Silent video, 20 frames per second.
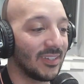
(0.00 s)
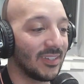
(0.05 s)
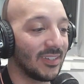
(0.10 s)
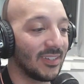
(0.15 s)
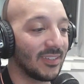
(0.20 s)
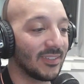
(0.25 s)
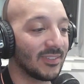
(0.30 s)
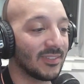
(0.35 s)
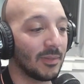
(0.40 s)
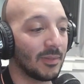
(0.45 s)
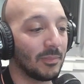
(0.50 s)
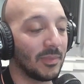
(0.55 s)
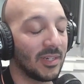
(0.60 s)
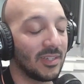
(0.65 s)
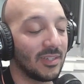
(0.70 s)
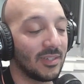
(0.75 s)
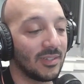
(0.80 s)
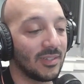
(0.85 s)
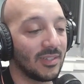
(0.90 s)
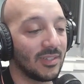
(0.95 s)

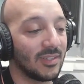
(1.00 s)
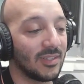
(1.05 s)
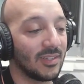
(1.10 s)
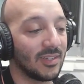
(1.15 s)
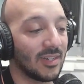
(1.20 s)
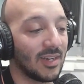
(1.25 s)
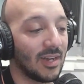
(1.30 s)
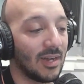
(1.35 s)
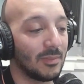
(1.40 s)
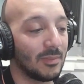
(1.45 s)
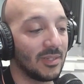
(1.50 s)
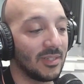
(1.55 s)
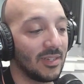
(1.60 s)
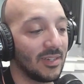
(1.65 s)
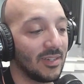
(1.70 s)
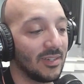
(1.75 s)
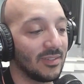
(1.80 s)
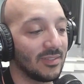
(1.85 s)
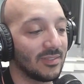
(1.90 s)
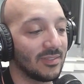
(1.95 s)
Somebody in the
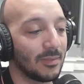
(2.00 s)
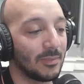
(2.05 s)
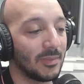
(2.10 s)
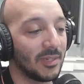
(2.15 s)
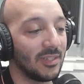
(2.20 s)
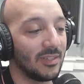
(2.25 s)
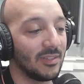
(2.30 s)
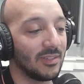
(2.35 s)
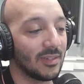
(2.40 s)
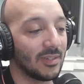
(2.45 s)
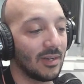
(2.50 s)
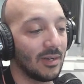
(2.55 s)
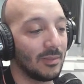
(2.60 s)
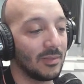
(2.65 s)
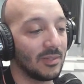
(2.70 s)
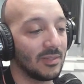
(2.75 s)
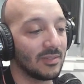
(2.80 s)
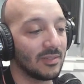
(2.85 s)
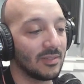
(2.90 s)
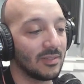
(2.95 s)

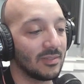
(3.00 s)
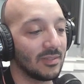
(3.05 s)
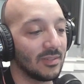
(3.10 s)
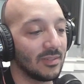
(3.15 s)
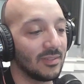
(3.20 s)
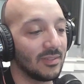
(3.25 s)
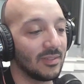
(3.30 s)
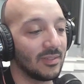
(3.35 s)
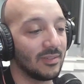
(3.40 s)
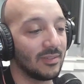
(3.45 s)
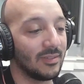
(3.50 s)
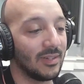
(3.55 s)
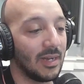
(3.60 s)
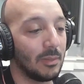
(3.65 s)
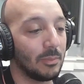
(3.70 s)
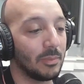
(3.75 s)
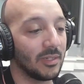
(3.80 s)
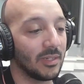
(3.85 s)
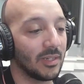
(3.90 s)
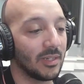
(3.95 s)
comments, they said it'll
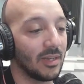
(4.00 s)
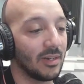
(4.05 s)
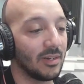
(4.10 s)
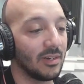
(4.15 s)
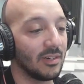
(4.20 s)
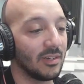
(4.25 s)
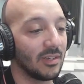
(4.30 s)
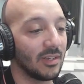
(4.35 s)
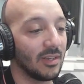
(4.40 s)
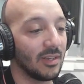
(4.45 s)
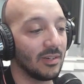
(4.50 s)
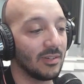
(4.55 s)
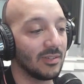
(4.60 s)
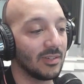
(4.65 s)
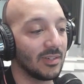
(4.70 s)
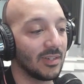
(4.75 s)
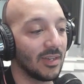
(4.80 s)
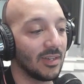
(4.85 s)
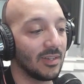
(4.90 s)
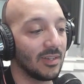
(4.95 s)
happen again and again
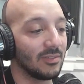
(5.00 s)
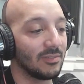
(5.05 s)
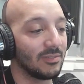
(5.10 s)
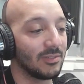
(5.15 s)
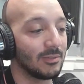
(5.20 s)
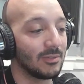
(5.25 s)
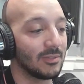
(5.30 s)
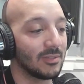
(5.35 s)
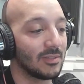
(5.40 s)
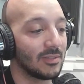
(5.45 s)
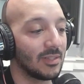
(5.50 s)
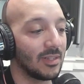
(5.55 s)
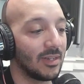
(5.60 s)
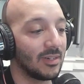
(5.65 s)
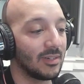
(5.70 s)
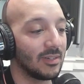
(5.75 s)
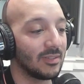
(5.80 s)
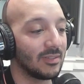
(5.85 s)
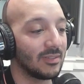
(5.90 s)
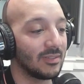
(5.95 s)
and again if you just let it.